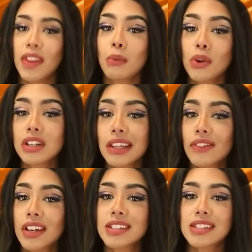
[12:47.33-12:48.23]
when they weren't
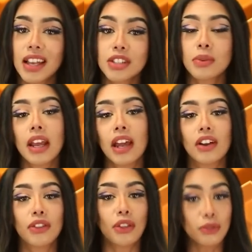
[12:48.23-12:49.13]
given a son to
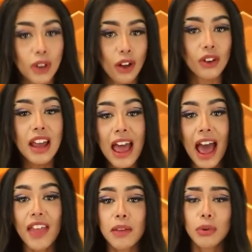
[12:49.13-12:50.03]
inherit the throne,
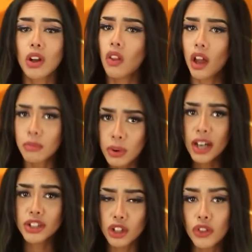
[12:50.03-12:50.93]
and they put a lot of
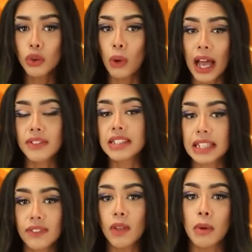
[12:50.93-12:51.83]
pressure on their wives to
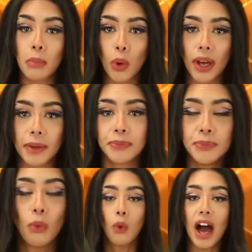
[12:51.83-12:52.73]
give them a boy.
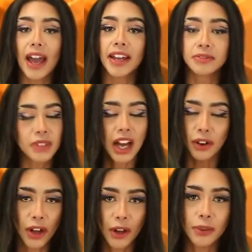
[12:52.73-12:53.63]
Why? I
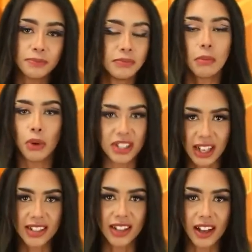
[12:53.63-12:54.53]
don't know. Boys
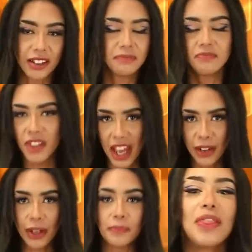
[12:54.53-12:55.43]
kinda stuck.
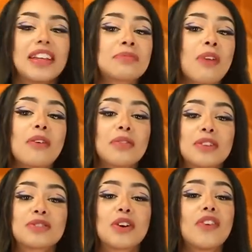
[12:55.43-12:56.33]
Anyway, this
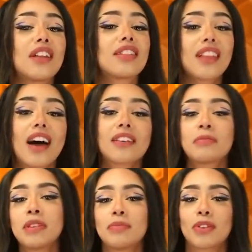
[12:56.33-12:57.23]
probably drove a lot
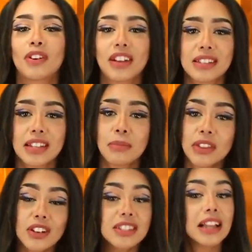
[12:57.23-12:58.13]
of people crazy,
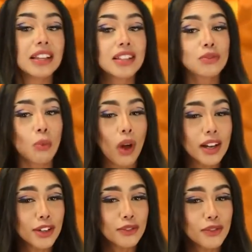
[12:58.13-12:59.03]
but there's at least
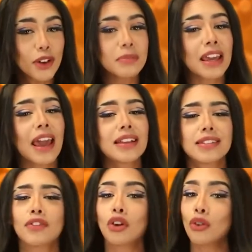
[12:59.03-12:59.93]
one confirmed
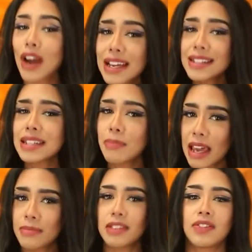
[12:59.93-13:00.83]
case of crazy
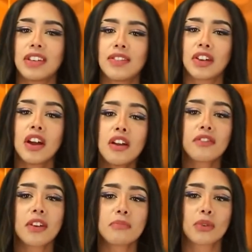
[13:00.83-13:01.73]
baby fever
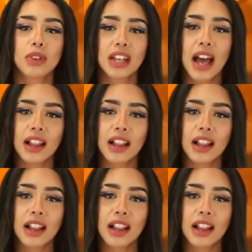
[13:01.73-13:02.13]
from Maria